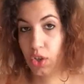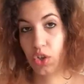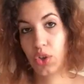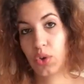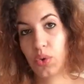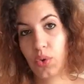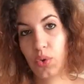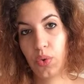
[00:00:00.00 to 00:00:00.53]

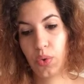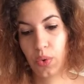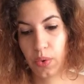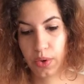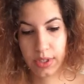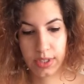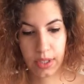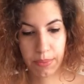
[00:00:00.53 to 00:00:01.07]
you
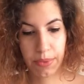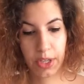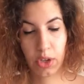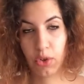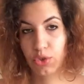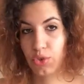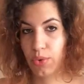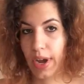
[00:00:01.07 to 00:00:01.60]
or something
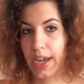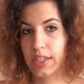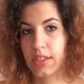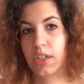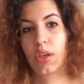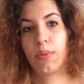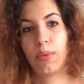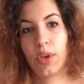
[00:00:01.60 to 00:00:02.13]
you're trying to
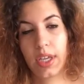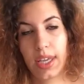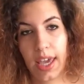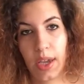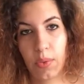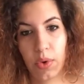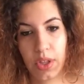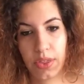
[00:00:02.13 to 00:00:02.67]

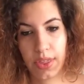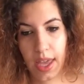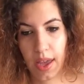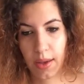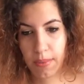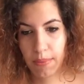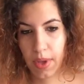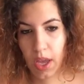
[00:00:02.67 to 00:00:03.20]
communicate with
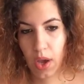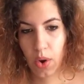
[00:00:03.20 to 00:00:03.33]
them,